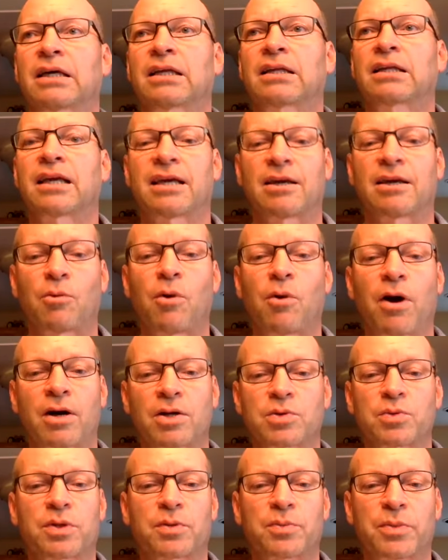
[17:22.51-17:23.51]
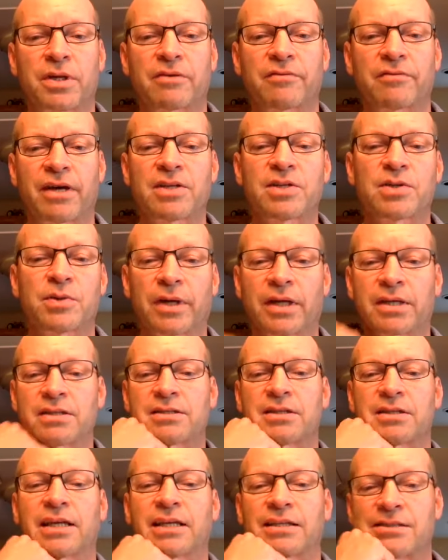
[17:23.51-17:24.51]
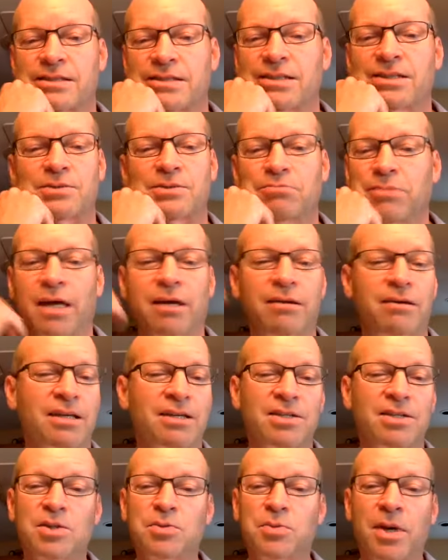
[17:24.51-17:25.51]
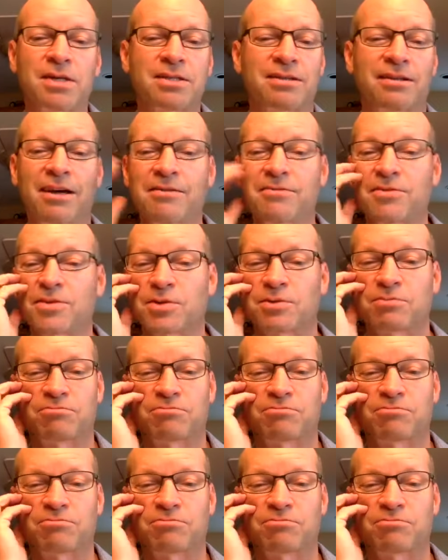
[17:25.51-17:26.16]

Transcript: Make it wash with a bit of veggie rinse, and it's just uh, it just makes life